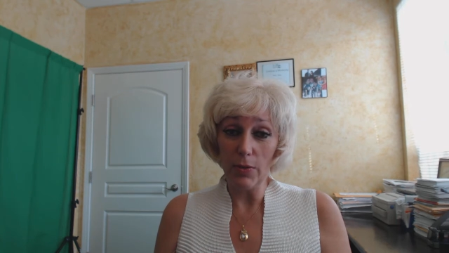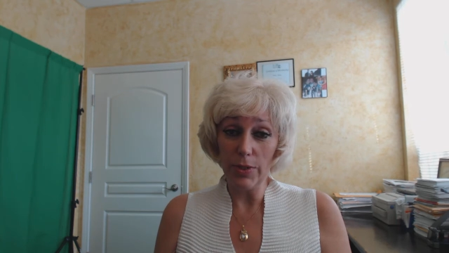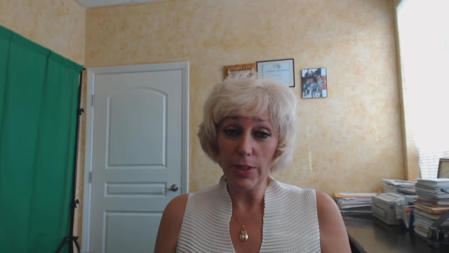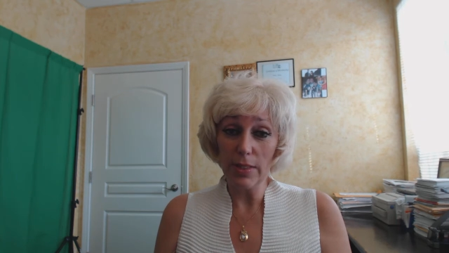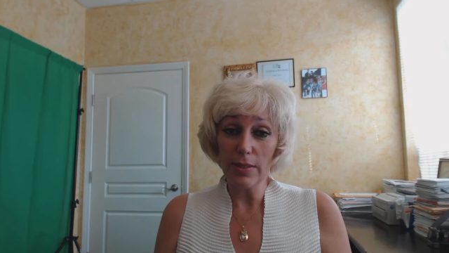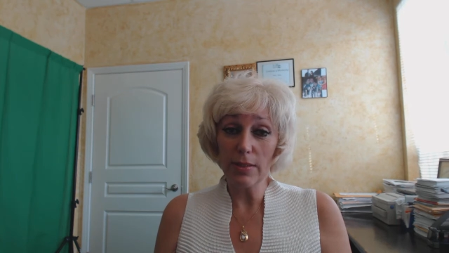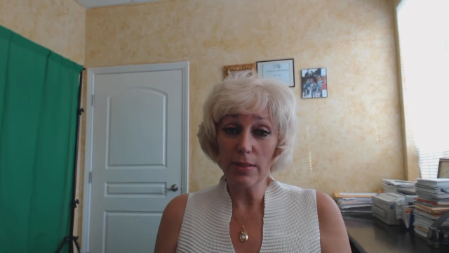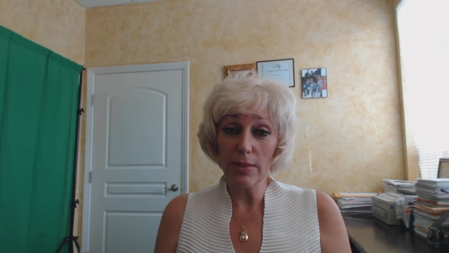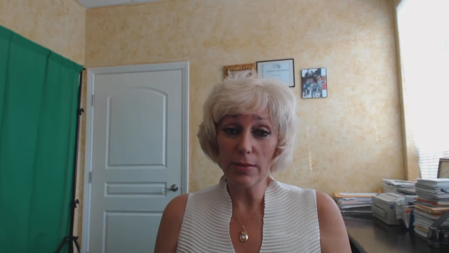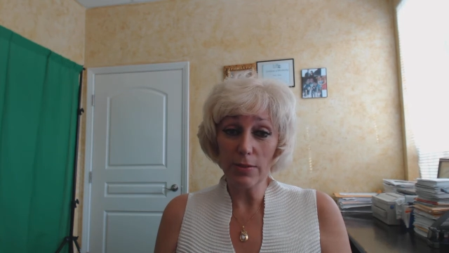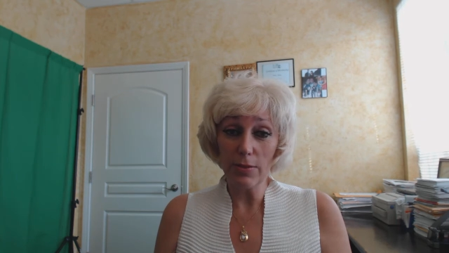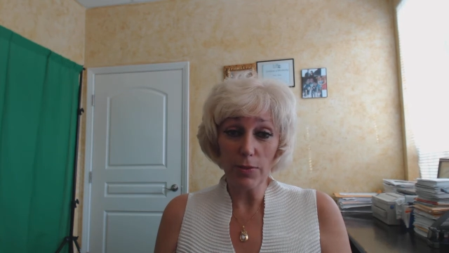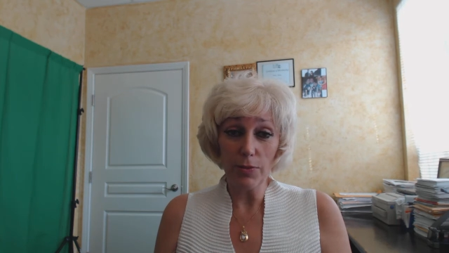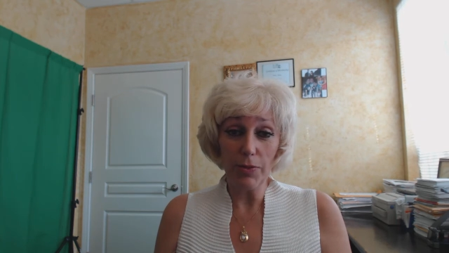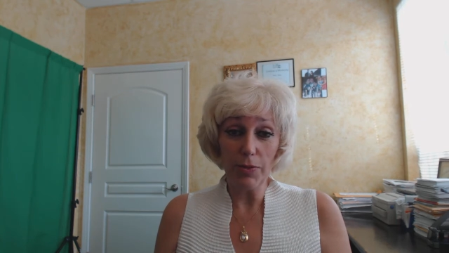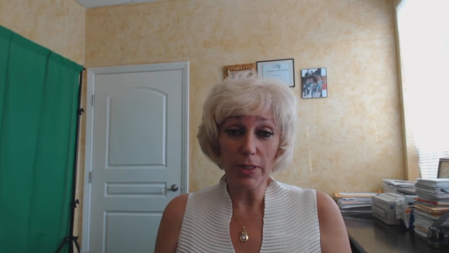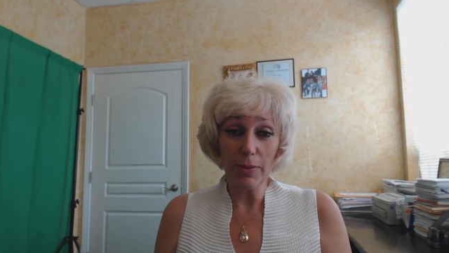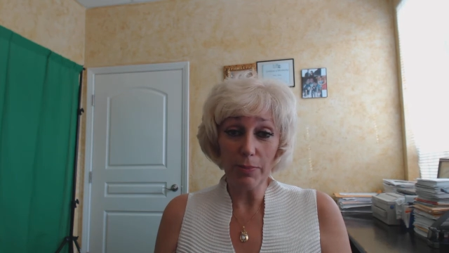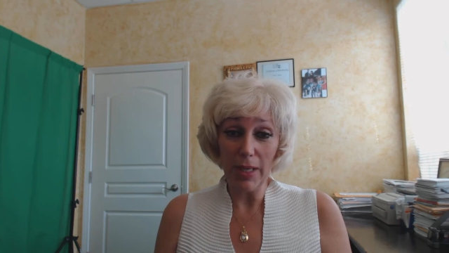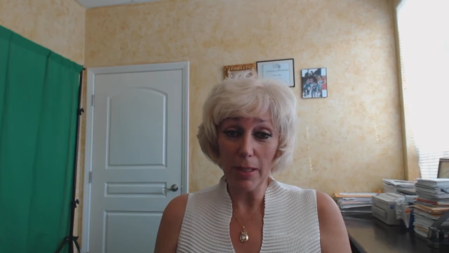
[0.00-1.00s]
this
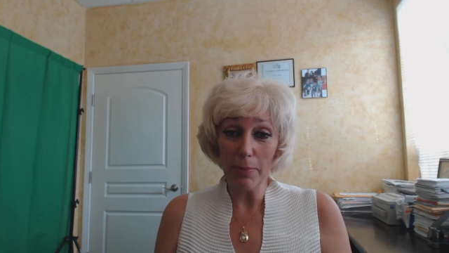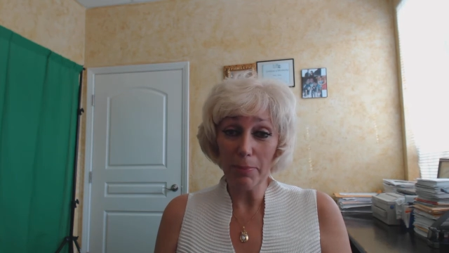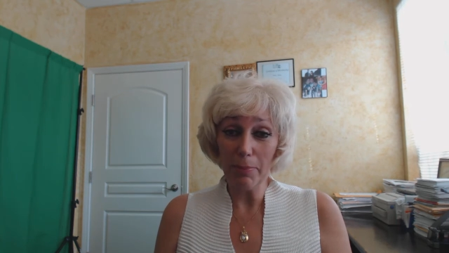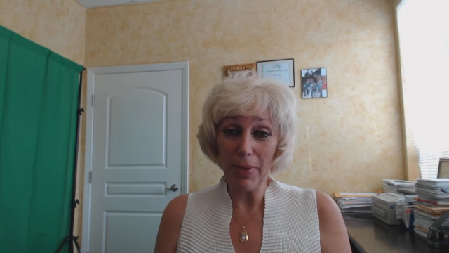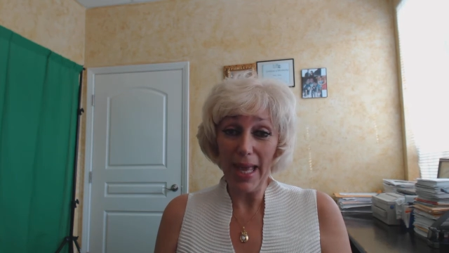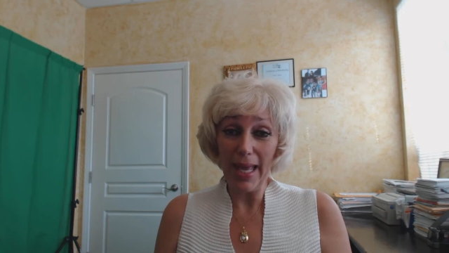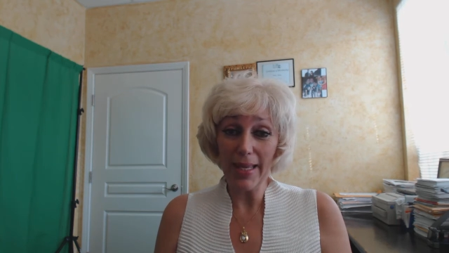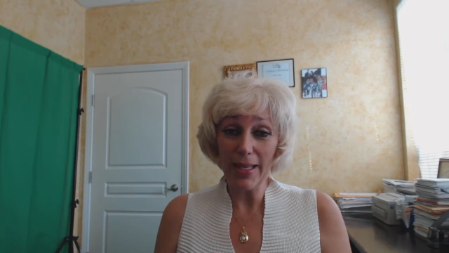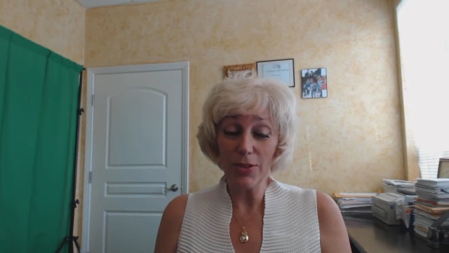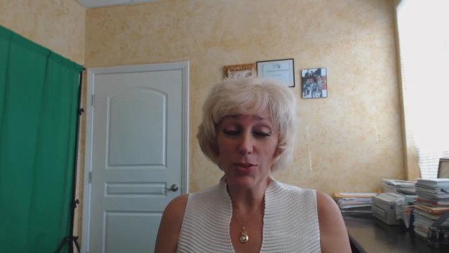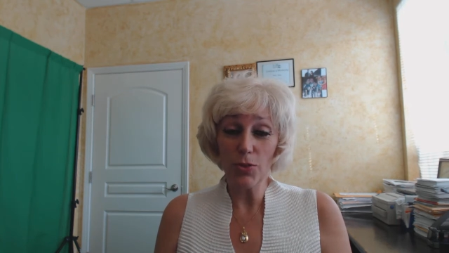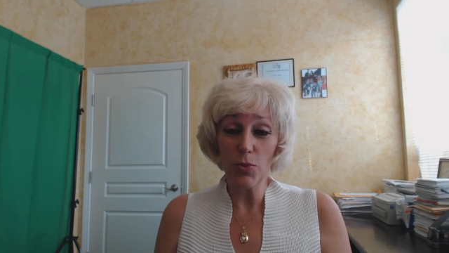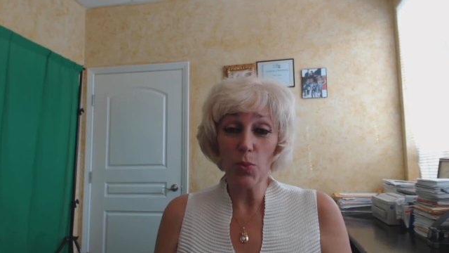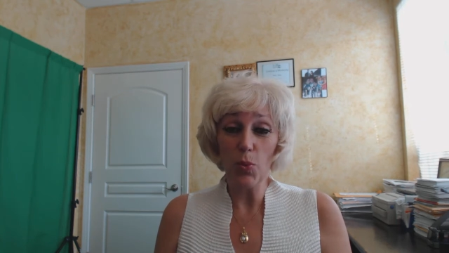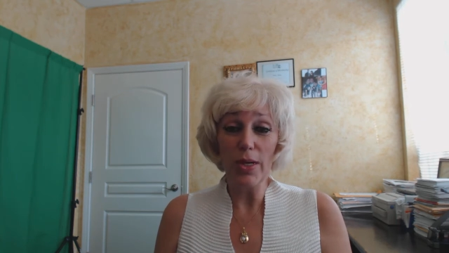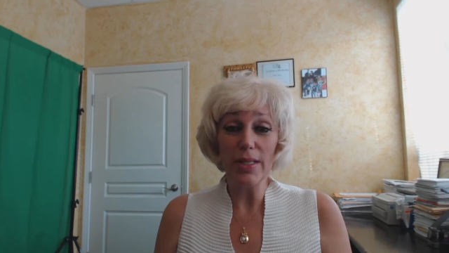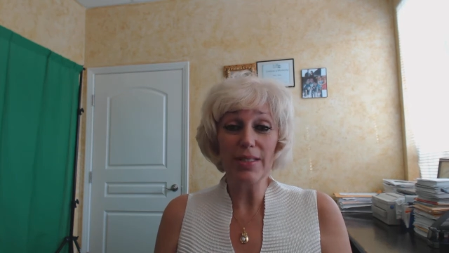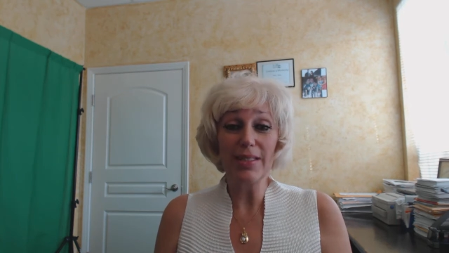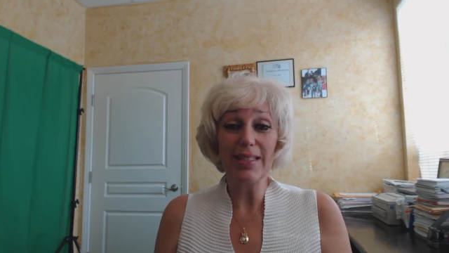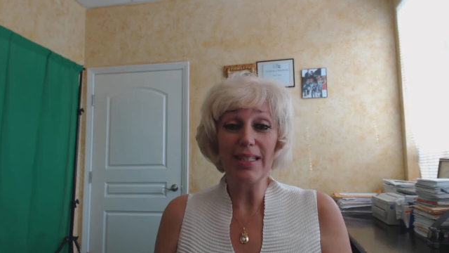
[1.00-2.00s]
certified mail package
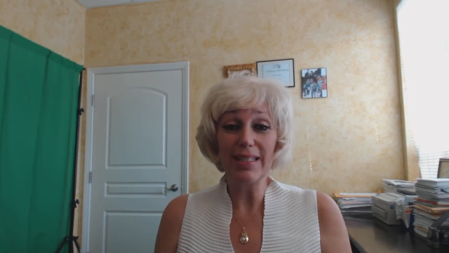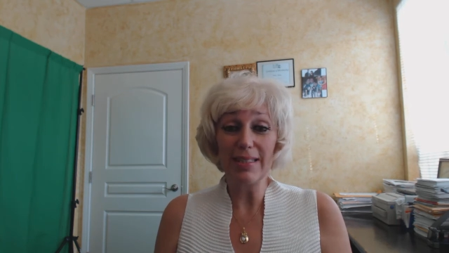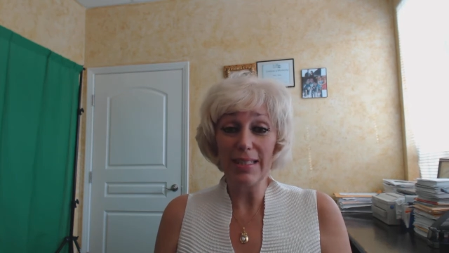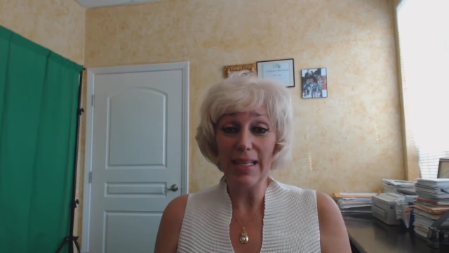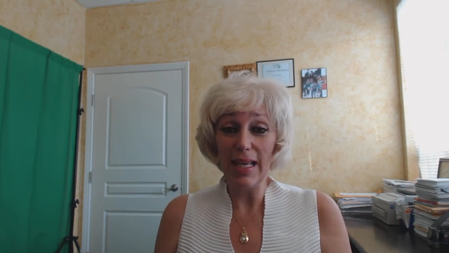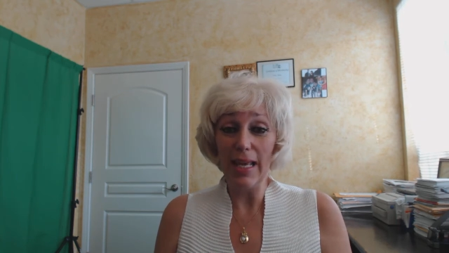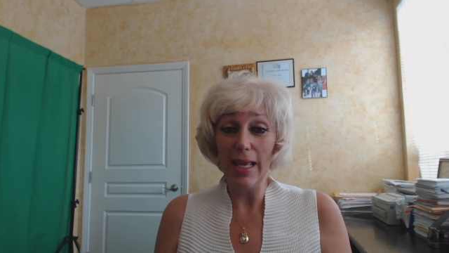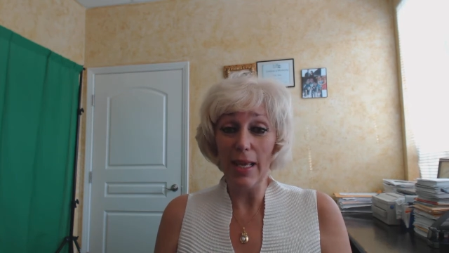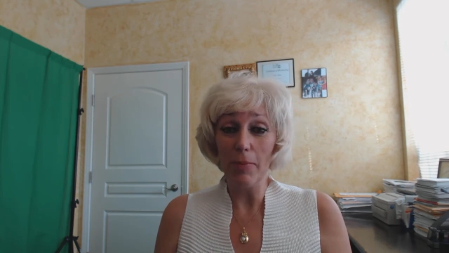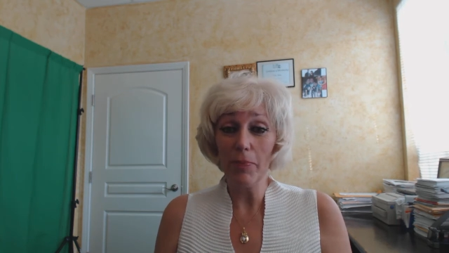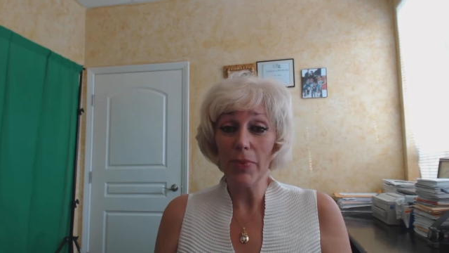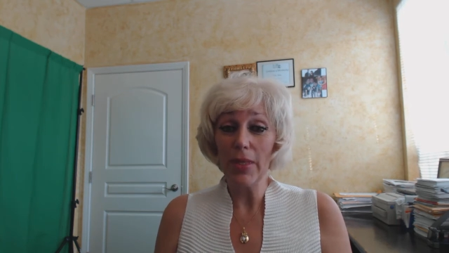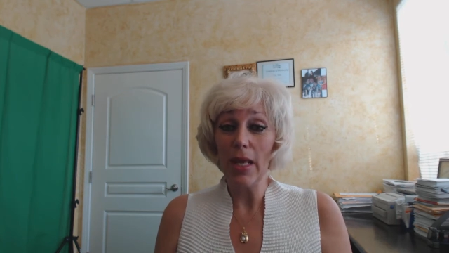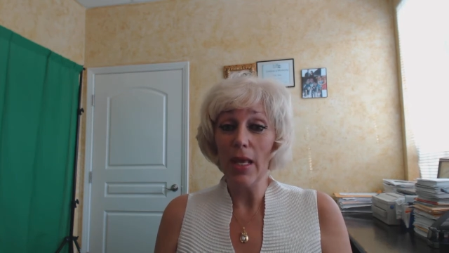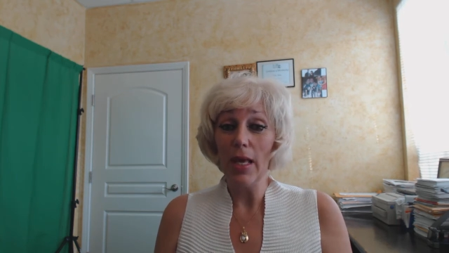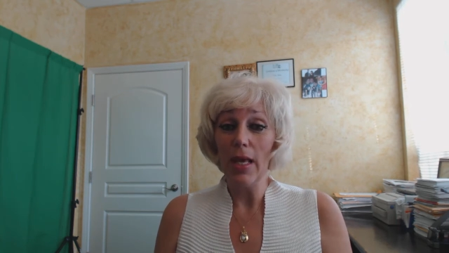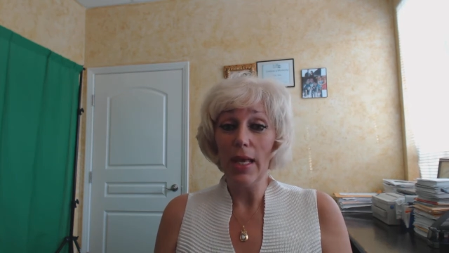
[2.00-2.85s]
was the same